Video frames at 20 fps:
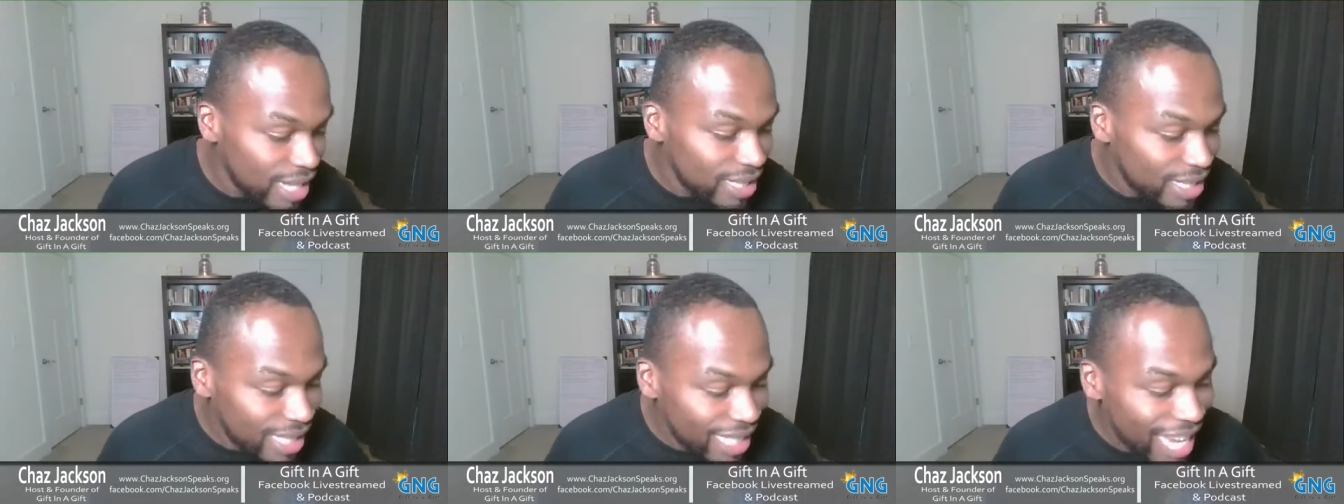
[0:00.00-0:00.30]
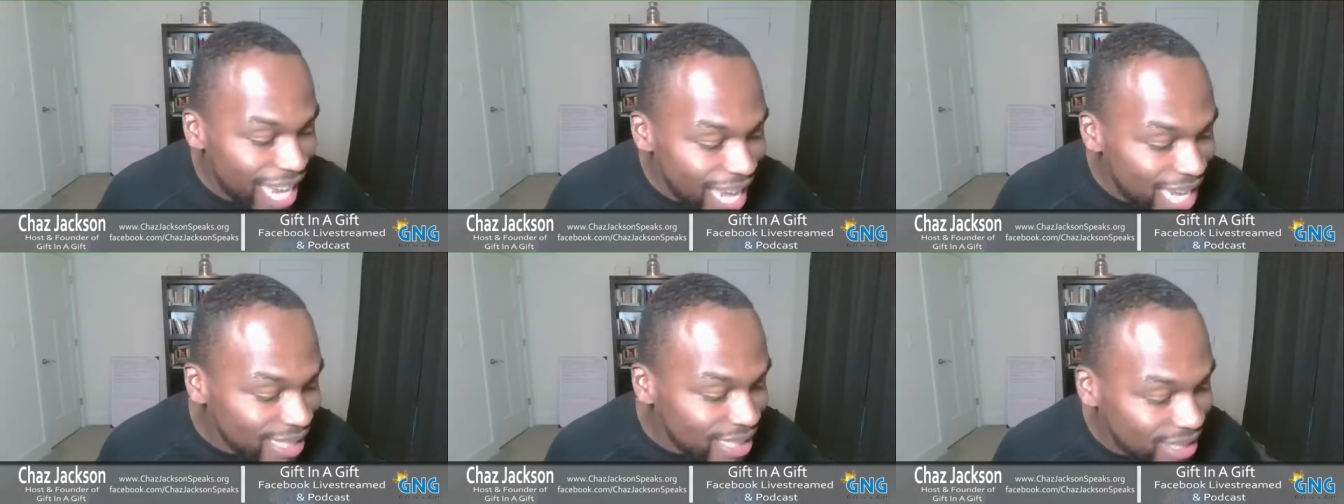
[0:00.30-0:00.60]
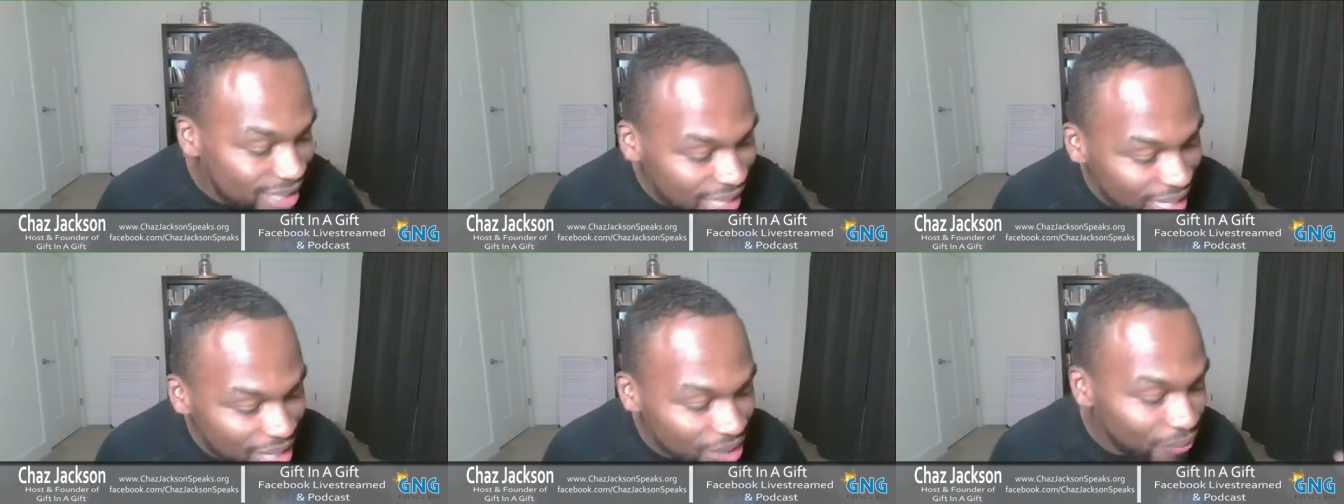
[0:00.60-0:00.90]
She
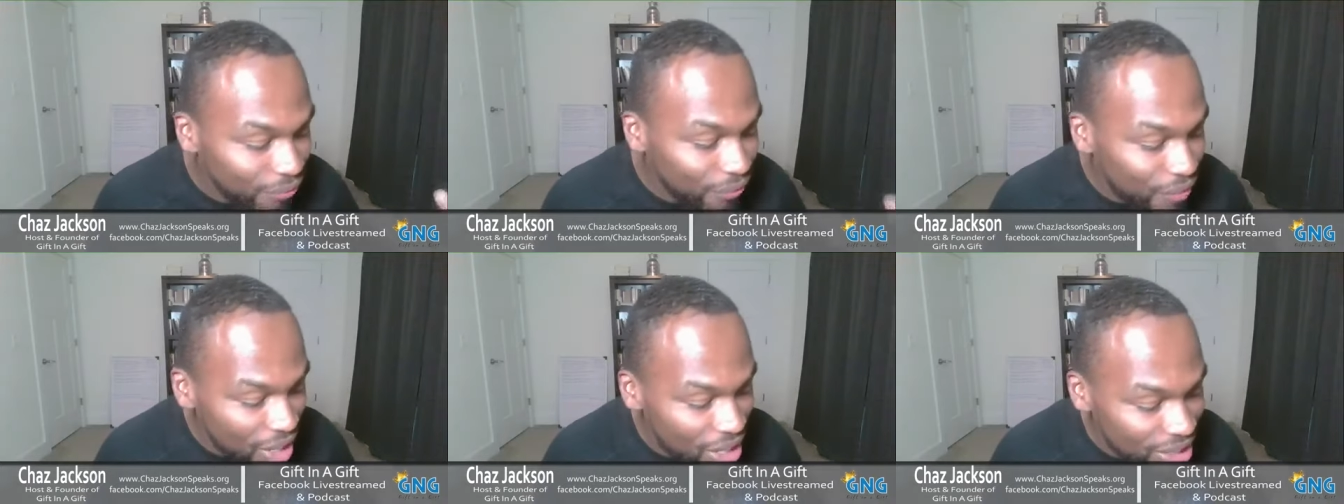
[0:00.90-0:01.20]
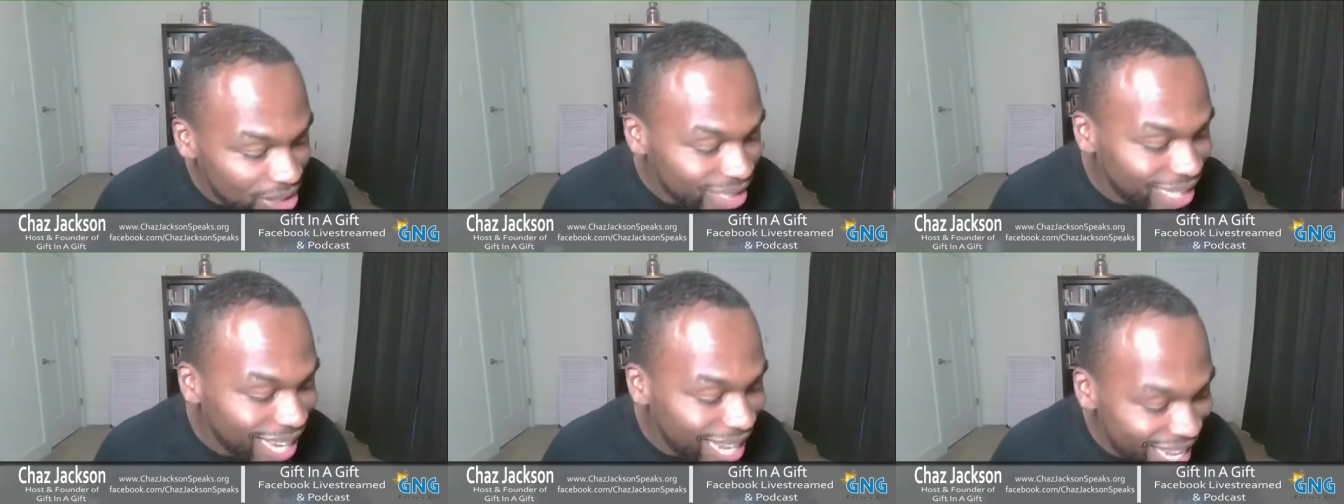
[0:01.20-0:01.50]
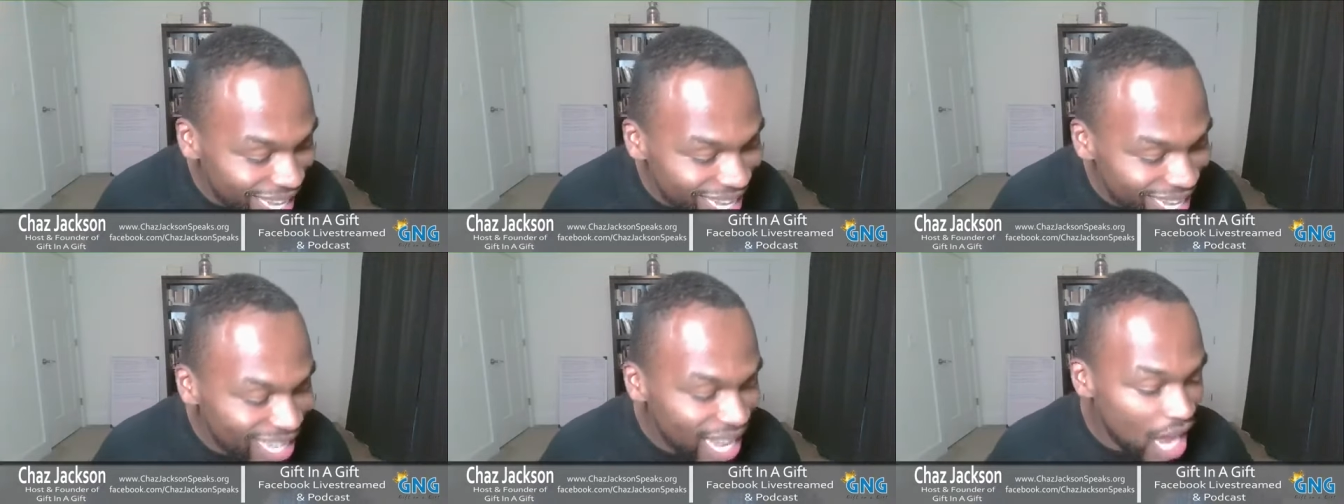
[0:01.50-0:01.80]
has seen
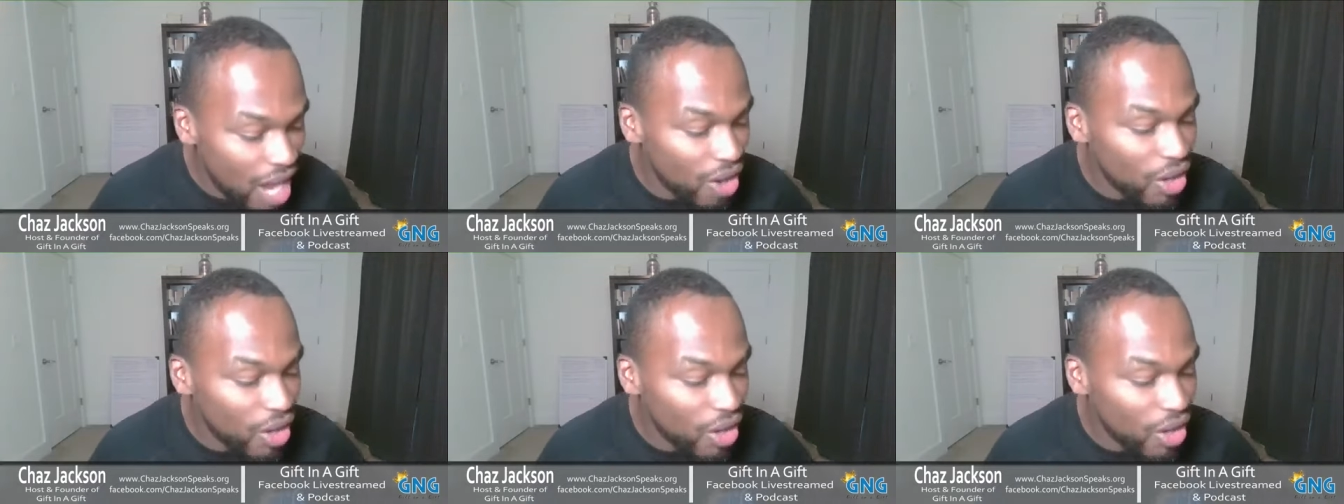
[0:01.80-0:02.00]
firsthand